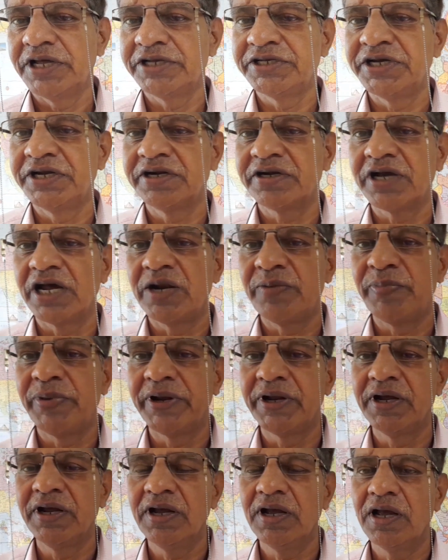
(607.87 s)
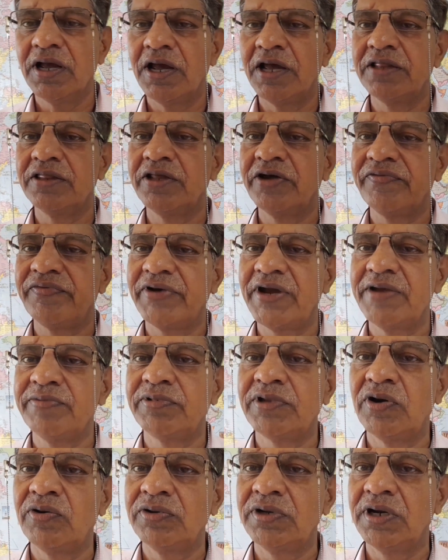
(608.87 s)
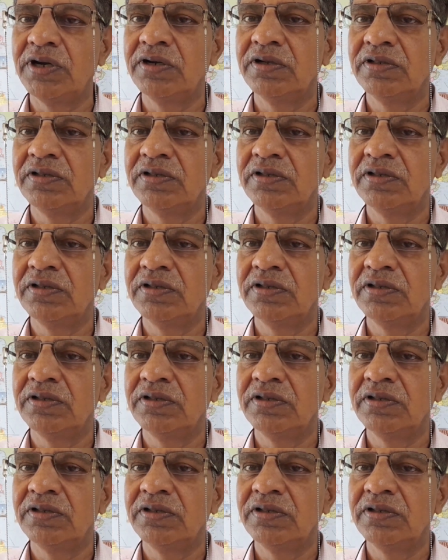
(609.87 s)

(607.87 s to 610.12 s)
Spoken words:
agent can bring another 5,000.